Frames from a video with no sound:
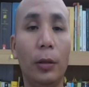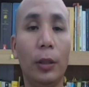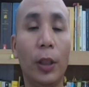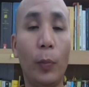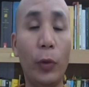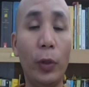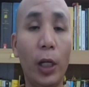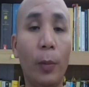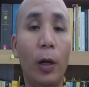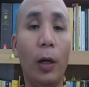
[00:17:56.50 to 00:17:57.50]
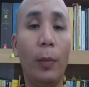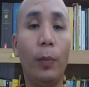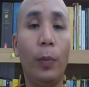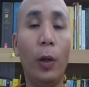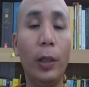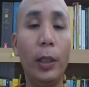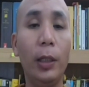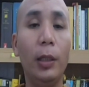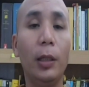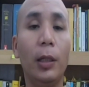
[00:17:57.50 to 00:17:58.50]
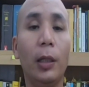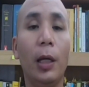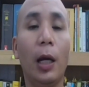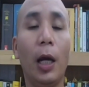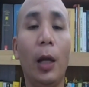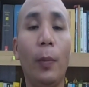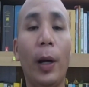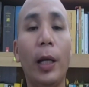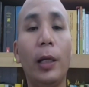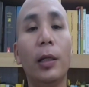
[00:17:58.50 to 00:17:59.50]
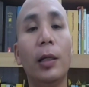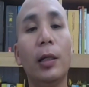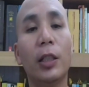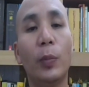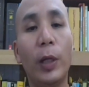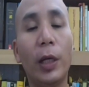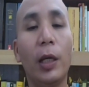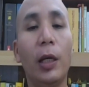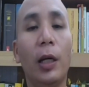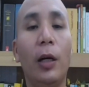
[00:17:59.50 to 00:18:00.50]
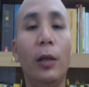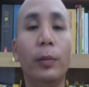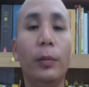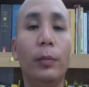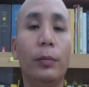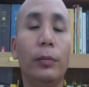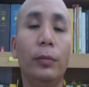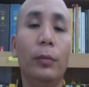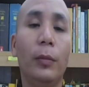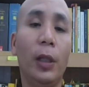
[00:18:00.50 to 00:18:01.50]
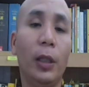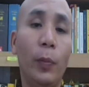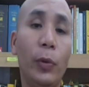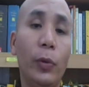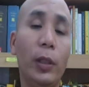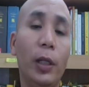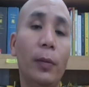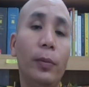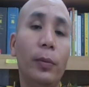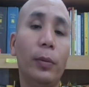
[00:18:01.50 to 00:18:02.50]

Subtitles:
the beauty of our body and by speaking of the beauty of